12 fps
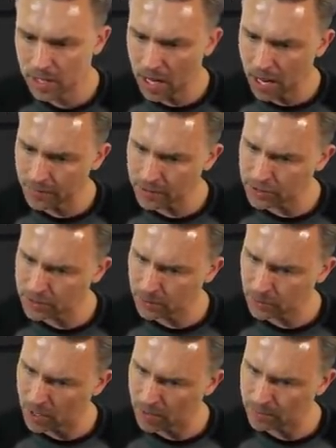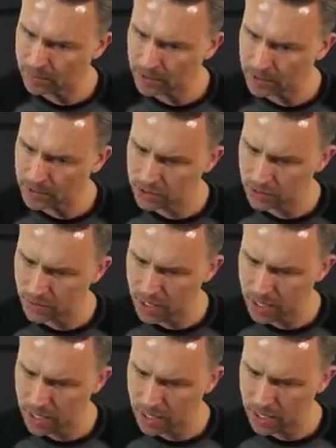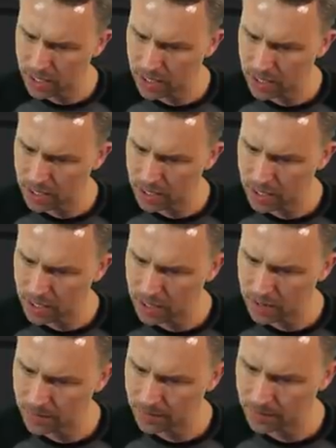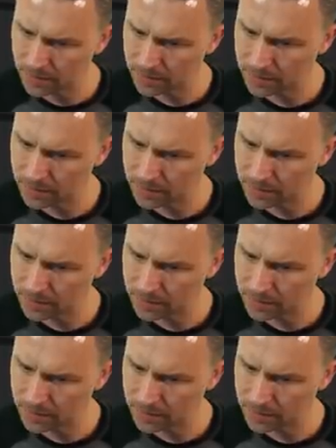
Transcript: I would just probably do a... Um,